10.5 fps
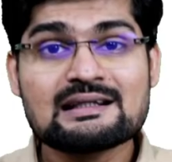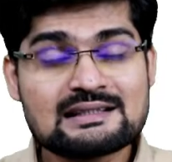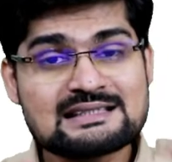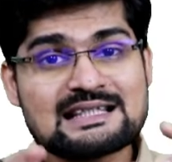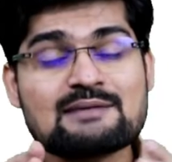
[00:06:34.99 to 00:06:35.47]

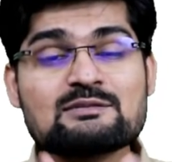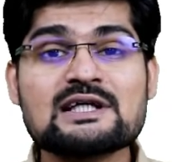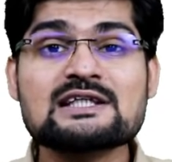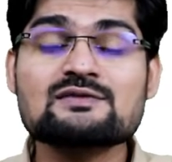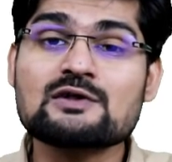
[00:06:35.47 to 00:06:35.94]
The same
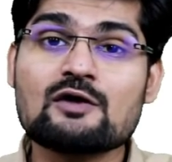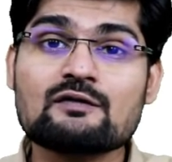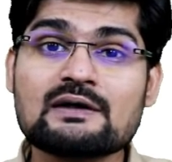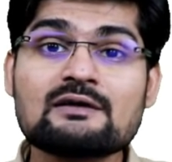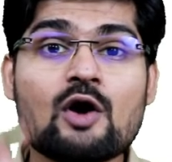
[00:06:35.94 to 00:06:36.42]
things we talk
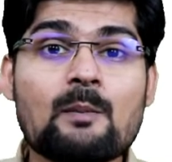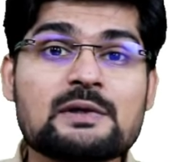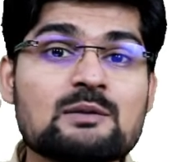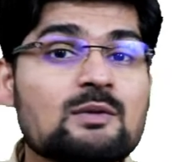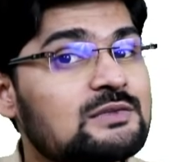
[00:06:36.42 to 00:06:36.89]
when
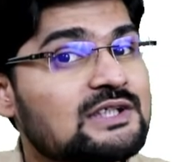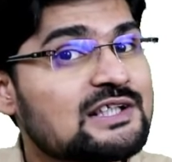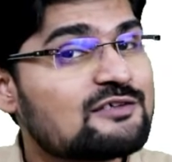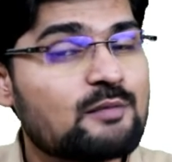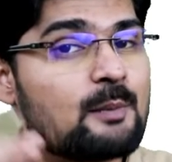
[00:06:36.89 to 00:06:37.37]
optimum
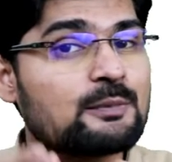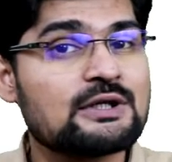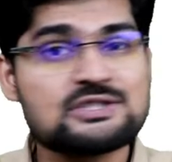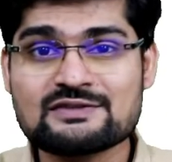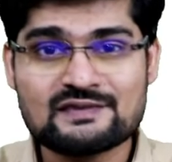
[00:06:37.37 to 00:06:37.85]
theory of
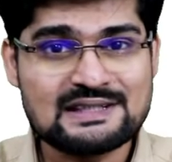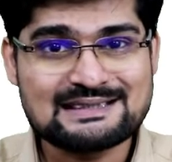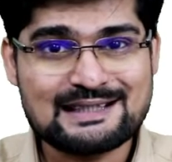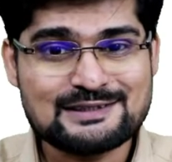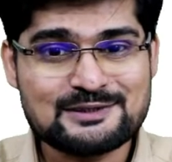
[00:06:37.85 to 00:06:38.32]
population we
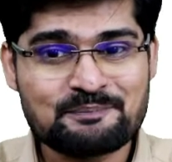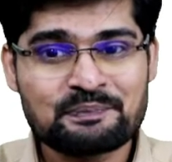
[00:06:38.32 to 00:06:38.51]
discussed.